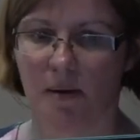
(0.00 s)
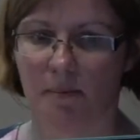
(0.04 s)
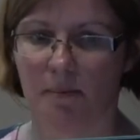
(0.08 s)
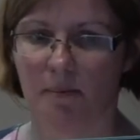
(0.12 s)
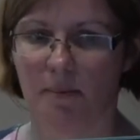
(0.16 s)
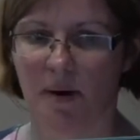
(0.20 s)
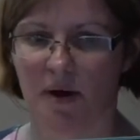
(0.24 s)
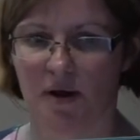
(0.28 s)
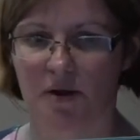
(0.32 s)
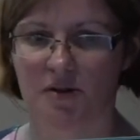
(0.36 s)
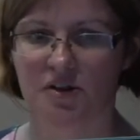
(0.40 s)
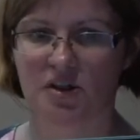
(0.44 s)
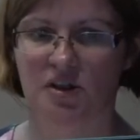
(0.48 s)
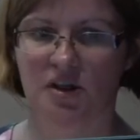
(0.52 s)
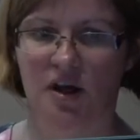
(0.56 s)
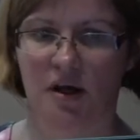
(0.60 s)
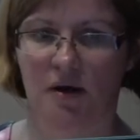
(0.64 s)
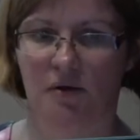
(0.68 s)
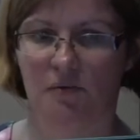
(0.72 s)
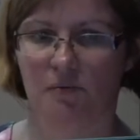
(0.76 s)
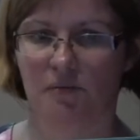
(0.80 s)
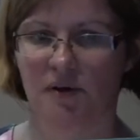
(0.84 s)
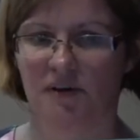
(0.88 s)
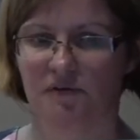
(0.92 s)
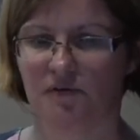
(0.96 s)
but
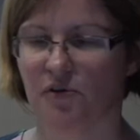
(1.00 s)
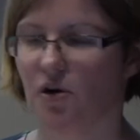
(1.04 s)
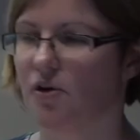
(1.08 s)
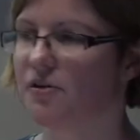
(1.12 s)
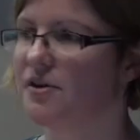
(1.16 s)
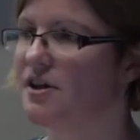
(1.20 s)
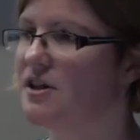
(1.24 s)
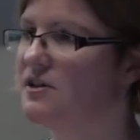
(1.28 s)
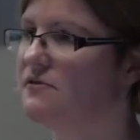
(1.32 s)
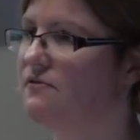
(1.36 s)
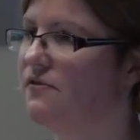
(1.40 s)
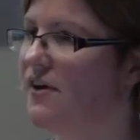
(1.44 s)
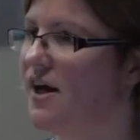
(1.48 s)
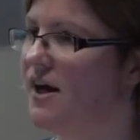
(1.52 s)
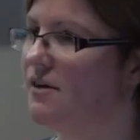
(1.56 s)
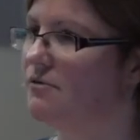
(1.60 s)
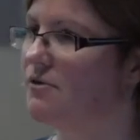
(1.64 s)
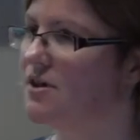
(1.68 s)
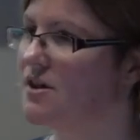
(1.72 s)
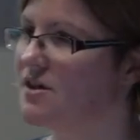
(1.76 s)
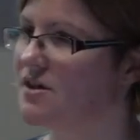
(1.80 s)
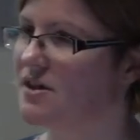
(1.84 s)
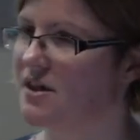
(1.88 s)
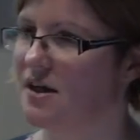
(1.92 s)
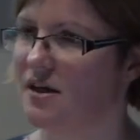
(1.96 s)
we've got these
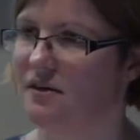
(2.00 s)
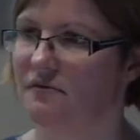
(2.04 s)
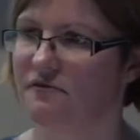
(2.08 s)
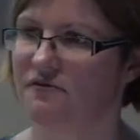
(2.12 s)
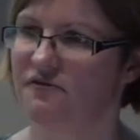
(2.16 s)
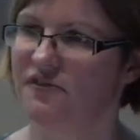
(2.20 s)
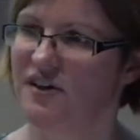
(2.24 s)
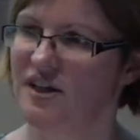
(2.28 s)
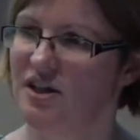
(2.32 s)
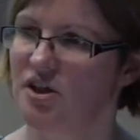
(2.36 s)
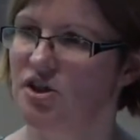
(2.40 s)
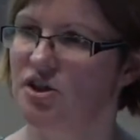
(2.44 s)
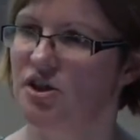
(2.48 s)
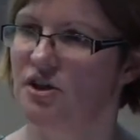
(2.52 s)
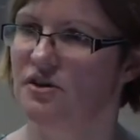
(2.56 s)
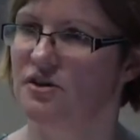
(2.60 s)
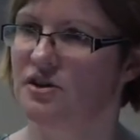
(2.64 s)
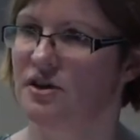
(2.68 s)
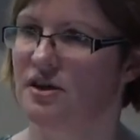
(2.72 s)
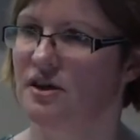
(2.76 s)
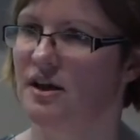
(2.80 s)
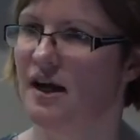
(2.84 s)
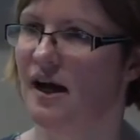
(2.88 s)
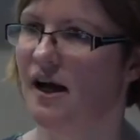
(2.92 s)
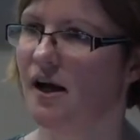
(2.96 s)
various features
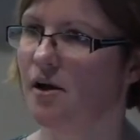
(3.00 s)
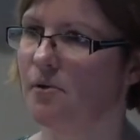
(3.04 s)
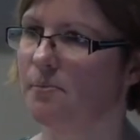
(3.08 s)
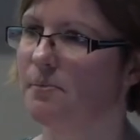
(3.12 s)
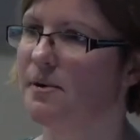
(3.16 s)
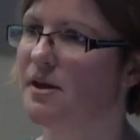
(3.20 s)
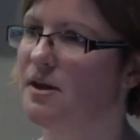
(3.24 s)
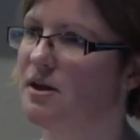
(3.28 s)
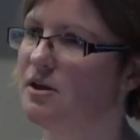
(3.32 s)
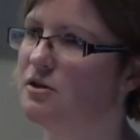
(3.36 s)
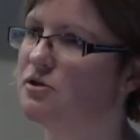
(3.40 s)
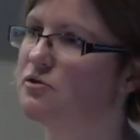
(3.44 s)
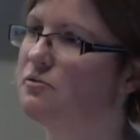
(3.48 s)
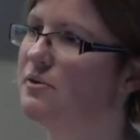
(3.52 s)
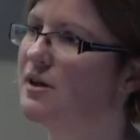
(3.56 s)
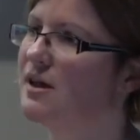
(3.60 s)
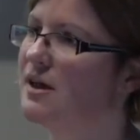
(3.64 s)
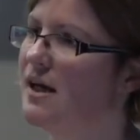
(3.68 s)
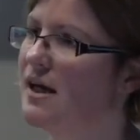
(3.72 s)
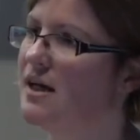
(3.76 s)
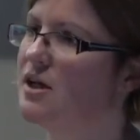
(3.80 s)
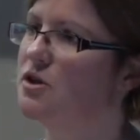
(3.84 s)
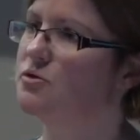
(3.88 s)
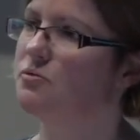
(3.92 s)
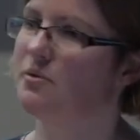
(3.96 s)
that are helping you to
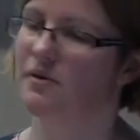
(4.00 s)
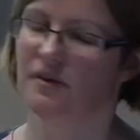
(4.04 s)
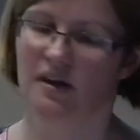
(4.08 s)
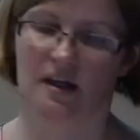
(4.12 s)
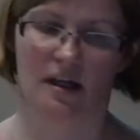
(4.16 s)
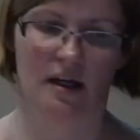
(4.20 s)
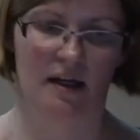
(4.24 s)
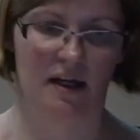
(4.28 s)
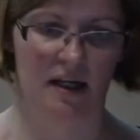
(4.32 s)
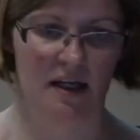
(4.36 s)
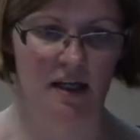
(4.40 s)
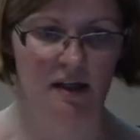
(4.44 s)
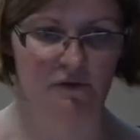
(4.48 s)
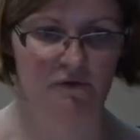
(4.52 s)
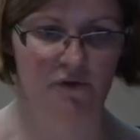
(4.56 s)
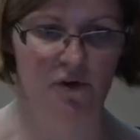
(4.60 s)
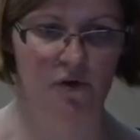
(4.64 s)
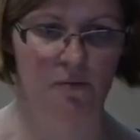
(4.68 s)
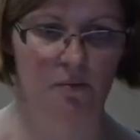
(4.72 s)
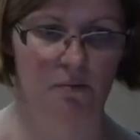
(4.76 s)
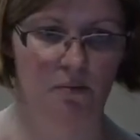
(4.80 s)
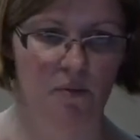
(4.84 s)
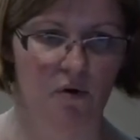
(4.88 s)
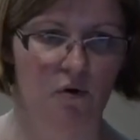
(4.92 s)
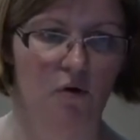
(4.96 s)
engage with it
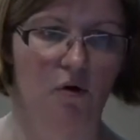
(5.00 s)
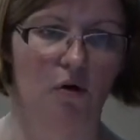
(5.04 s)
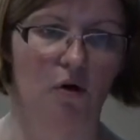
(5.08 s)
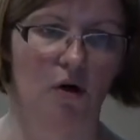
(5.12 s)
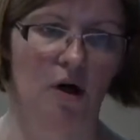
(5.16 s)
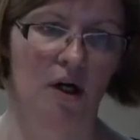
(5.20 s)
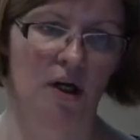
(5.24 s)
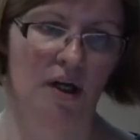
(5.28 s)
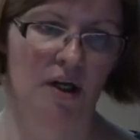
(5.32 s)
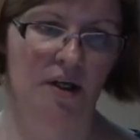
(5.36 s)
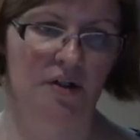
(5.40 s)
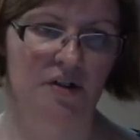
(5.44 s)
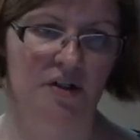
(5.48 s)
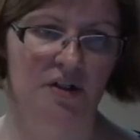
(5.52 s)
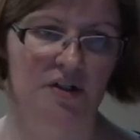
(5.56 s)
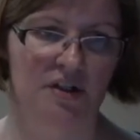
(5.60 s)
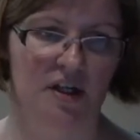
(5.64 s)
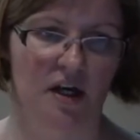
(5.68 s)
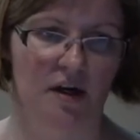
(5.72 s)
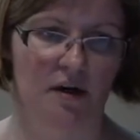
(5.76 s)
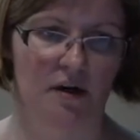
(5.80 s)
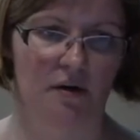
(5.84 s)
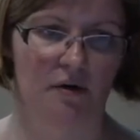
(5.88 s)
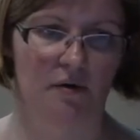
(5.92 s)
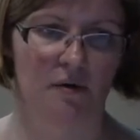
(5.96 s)
even more.
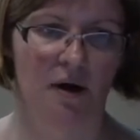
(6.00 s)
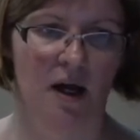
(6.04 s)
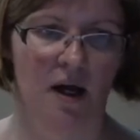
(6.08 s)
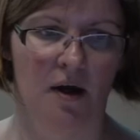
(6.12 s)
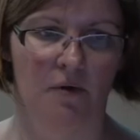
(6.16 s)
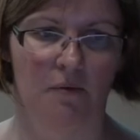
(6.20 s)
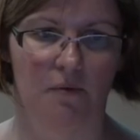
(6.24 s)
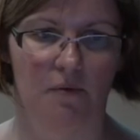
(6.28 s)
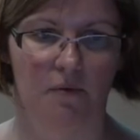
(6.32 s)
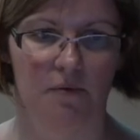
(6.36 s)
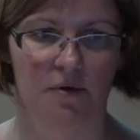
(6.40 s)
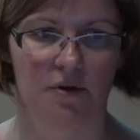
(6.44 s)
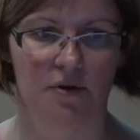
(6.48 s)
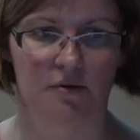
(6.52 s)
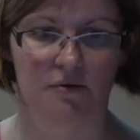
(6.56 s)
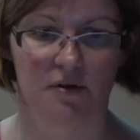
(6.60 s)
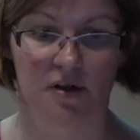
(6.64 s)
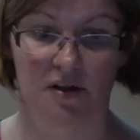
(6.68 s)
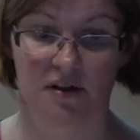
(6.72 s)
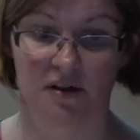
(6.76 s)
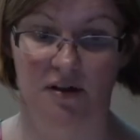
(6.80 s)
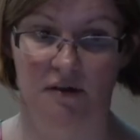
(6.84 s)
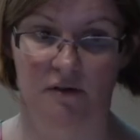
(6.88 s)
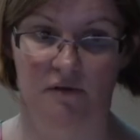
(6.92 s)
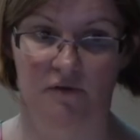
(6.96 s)
So you
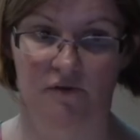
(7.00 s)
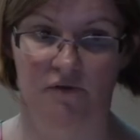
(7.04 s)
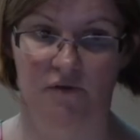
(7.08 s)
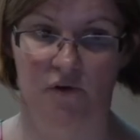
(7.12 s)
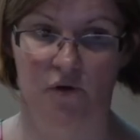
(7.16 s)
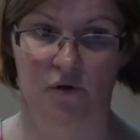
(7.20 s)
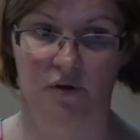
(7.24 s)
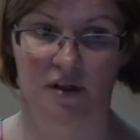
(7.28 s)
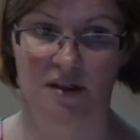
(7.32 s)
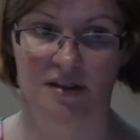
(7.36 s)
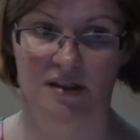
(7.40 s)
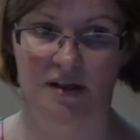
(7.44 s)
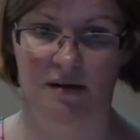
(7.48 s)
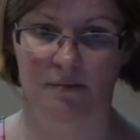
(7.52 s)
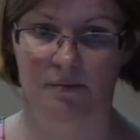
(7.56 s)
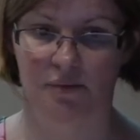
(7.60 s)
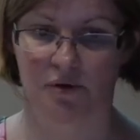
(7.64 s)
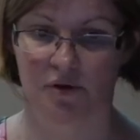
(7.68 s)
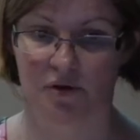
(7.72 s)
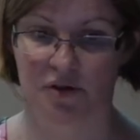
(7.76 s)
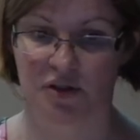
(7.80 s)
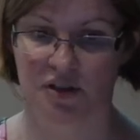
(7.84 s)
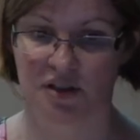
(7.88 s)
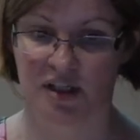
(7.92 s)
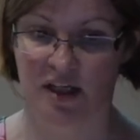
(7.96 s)
can, for example,
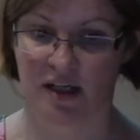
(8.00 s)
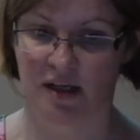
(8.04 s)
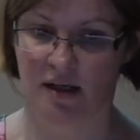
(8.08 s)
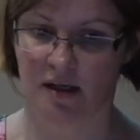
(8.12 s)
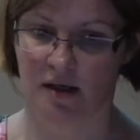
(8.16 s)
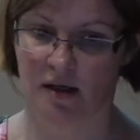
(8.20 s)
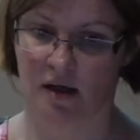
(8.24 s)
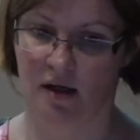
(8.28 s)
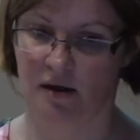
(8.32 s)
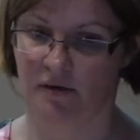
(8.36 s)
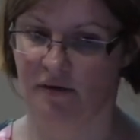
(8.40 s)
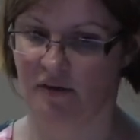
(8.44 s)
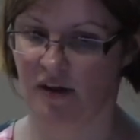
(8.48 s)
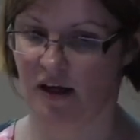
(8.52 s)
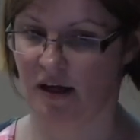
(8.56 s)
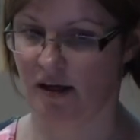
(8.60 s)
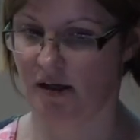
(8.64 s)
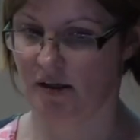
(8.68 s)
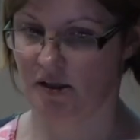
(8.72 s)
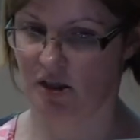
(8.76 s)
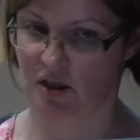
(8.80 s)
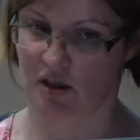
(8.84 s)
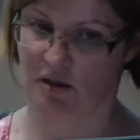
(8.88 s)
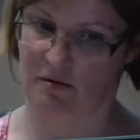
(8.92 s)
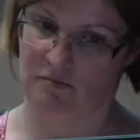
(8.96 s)
see
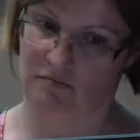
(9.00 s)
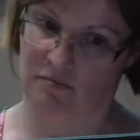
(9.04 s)
that